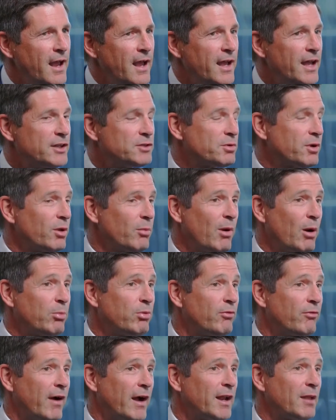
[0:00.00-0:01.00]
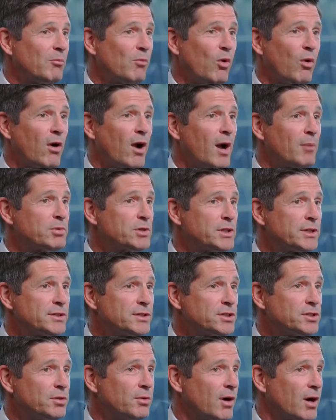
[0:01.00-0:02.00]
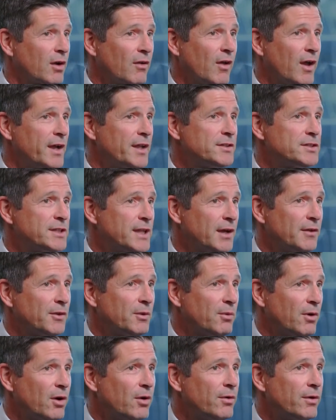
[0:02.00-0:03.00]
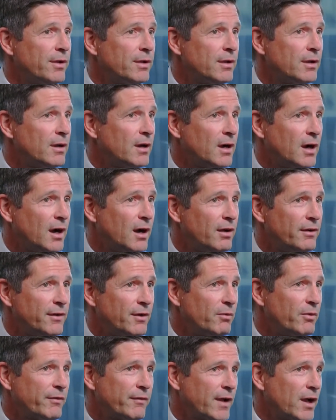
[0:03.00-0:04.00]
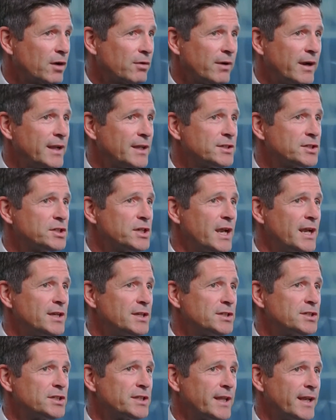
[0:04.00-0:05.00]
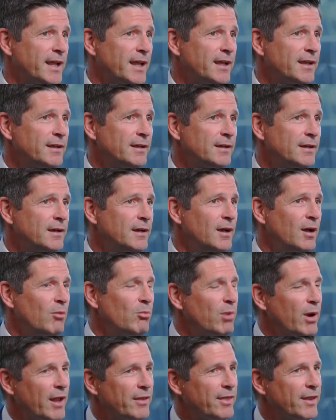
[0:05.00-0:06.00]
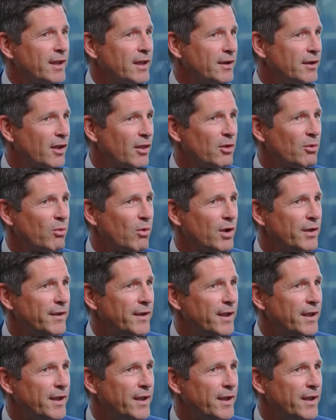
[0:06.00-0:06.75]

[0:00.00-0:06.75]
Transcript: It's really about providing more options to our clients down the road. We've got great exchanges today, but I think another one